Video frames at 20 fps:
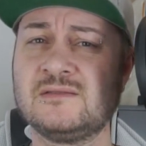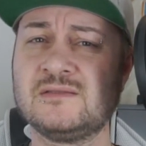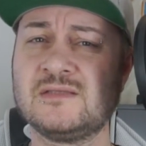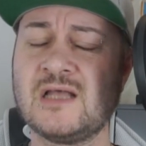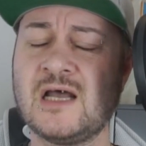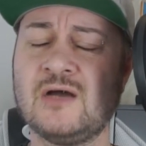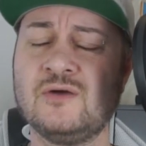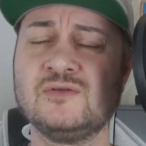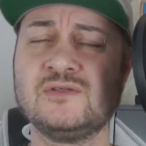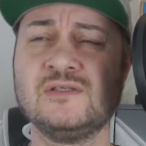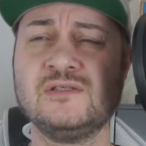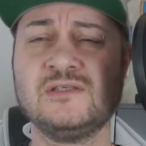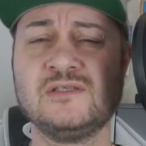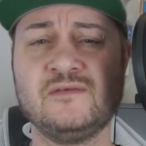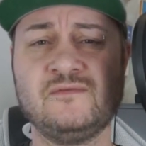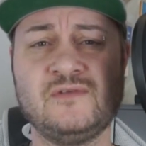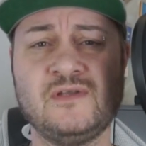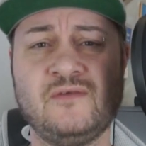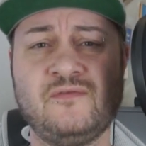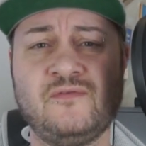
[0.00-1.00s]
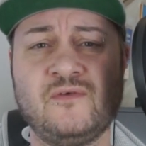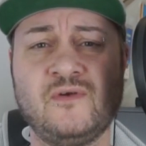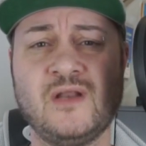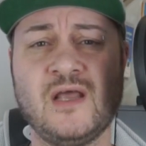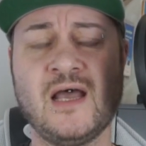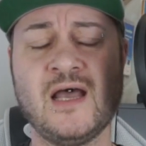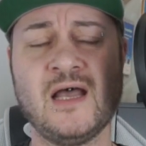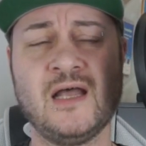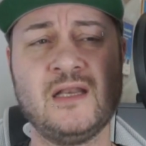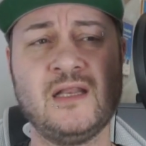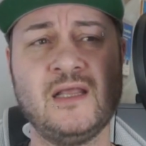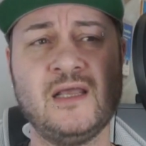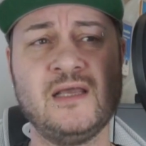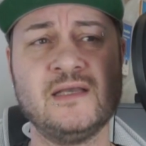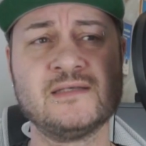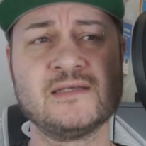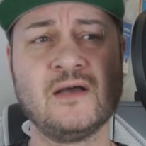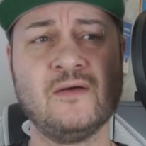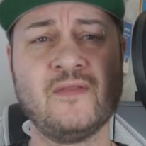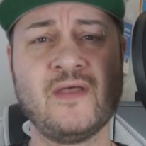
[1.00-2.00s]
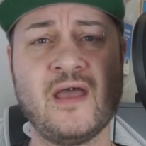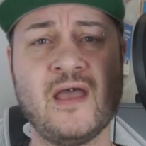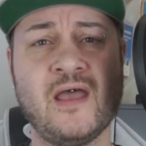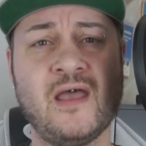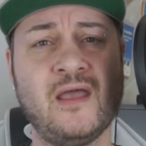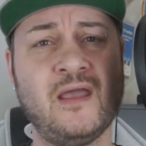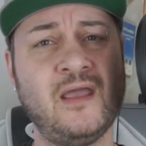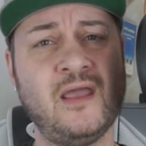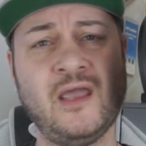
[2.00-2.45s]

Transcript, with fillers: thousands of different RDAs out there.